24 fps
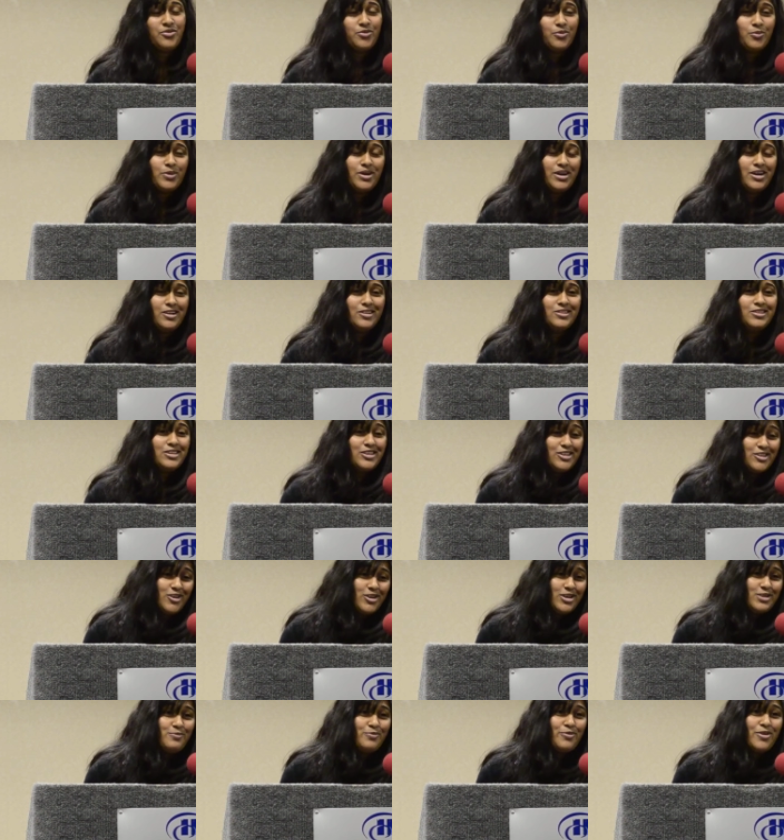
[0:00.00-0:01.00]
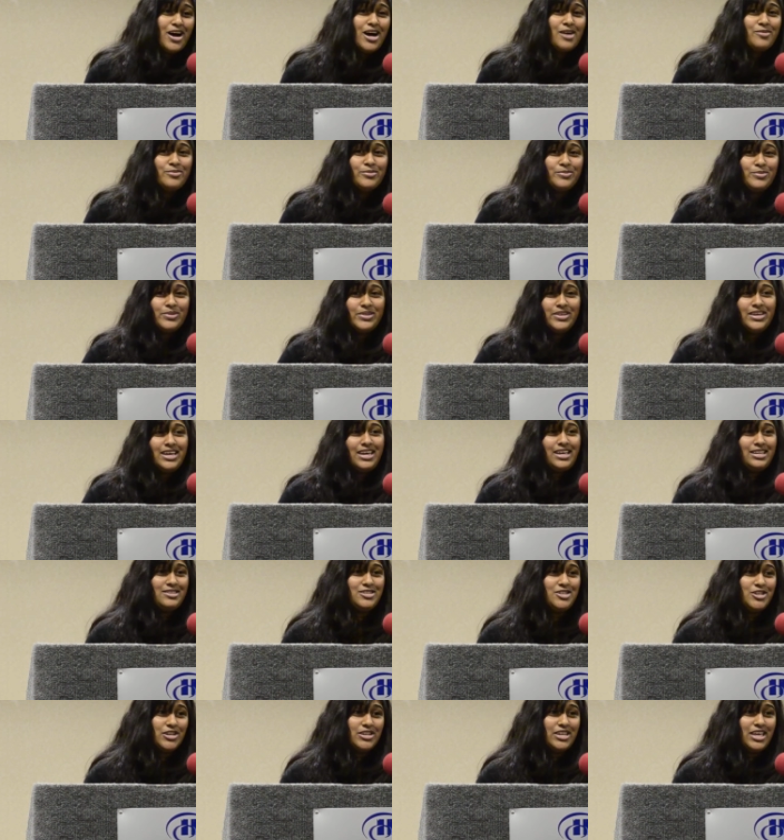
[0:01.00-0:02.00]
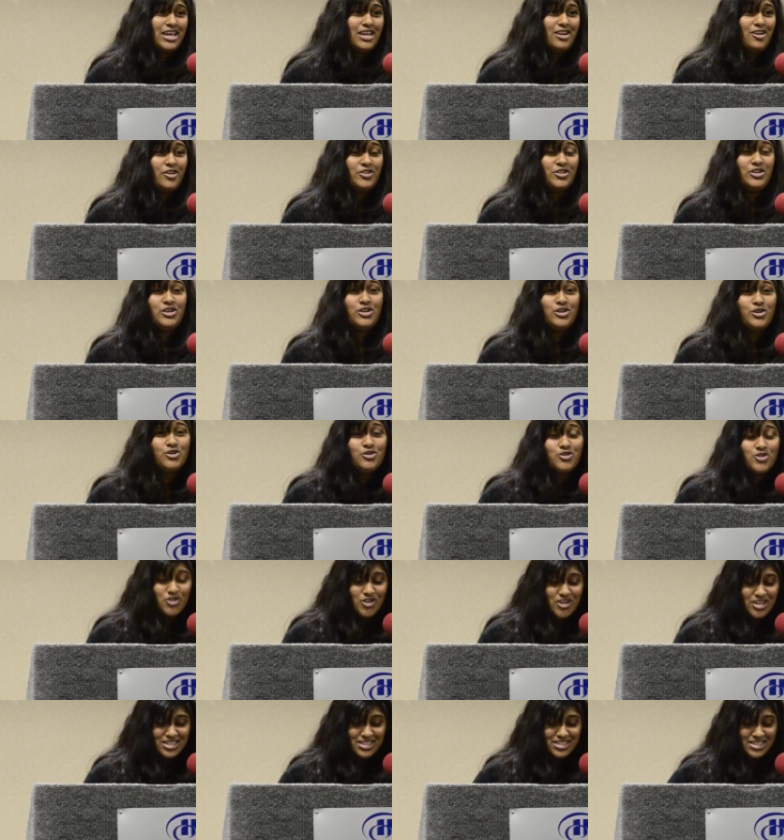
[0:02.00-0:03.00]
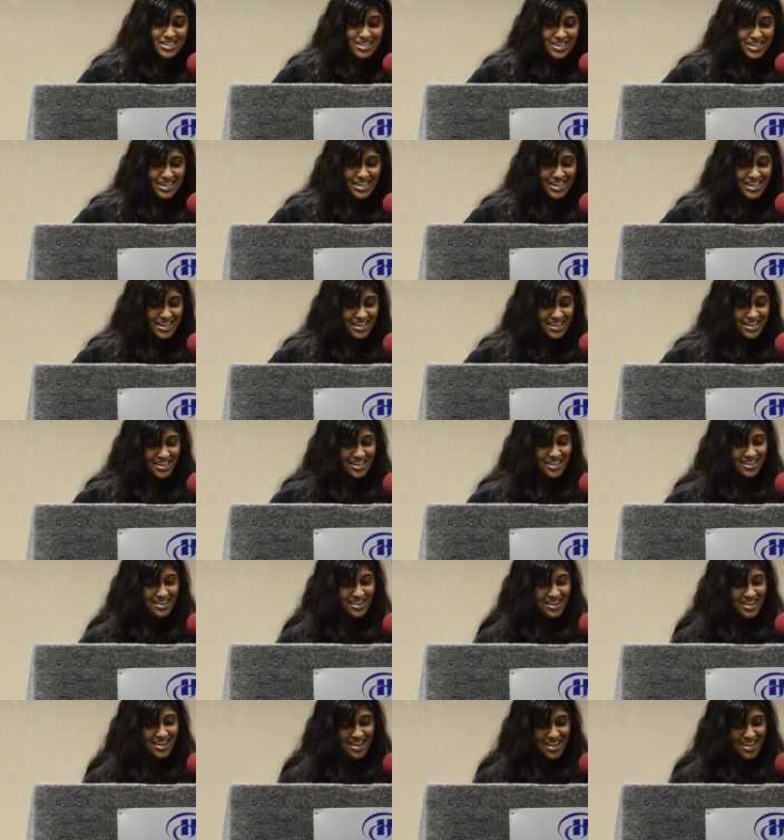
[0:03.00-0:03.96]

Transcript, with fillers: Well, the good probably took in all the nutrients it needed,